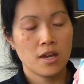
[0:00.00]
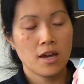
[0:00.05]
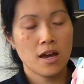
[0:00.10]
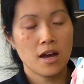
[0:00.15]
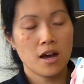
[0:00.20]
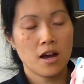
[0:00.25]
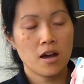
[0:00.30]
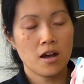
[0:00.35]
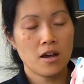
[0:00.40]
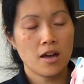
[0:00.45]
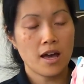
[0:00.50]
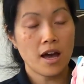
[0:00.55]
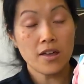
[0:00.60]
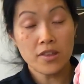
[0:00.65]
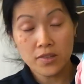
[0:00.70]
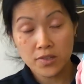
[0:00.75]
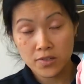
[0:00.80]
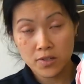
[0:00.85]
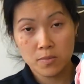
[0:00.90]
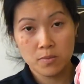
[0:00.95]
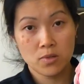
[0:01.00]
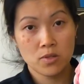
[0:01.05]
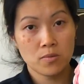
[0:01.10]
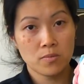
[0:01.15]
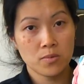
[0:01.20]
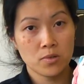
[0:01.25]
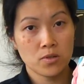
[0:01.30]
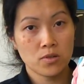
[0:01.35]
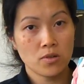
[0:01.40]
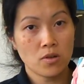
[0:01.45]
Other
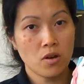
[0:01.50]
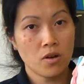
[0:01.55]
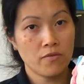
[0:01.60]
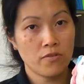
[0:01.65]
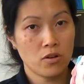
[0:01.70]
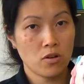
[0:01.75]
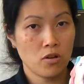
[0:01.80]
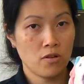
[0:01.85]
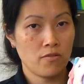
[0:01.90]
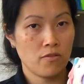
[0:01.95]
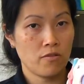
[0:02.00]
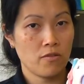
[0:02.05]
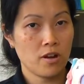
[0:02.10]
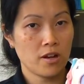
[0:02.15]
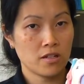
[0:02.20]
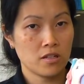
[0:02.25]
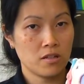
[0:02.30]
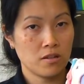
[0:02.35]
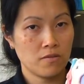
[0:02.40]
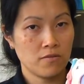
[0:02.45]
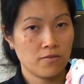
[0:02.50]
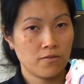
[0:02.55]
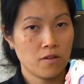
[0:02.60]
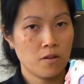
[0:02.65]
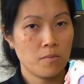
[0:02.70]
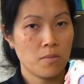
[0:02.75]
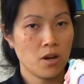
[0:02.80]
symptoms of an overactive